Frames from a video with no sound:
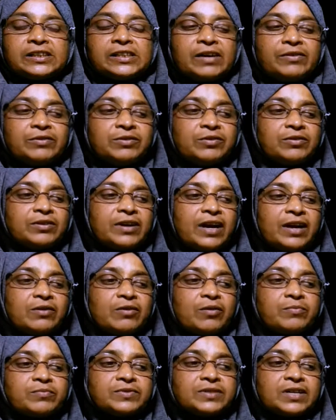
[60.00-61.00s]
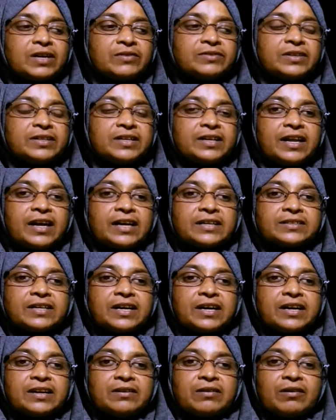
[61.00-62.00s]
Now you can observe the
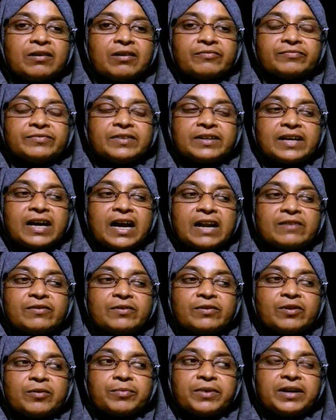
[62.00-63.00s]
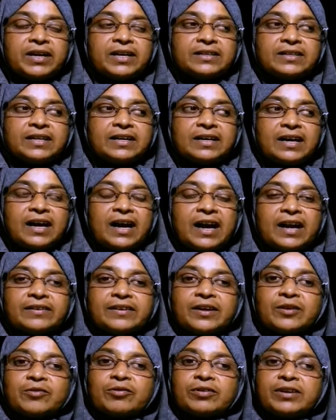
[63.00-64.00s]
direction of the galvanometer and
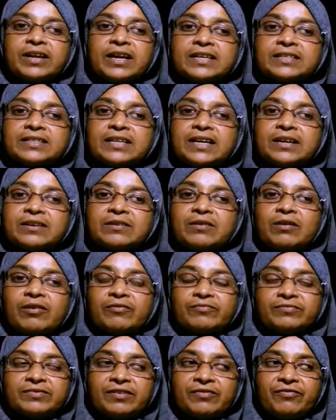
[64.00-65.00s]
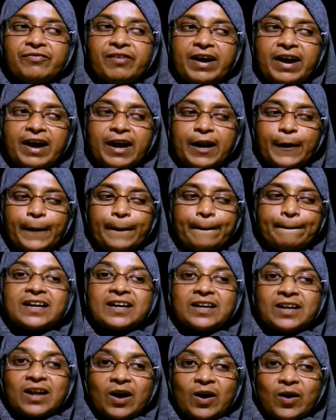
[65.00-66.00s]
the rotation of the fan.
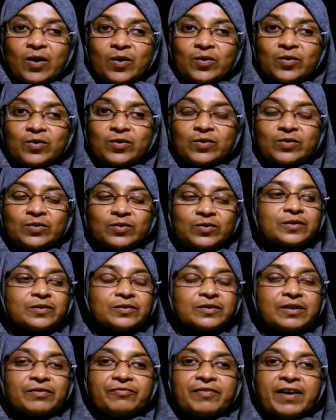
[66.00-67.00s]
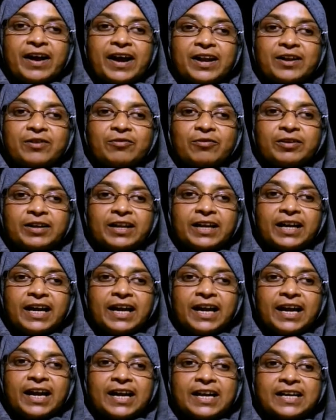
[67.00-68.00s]
Now the fan
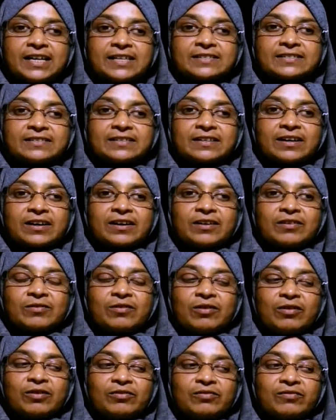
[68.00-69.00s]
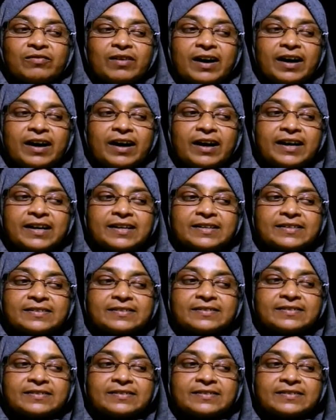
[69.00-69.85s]
rotates clockwise.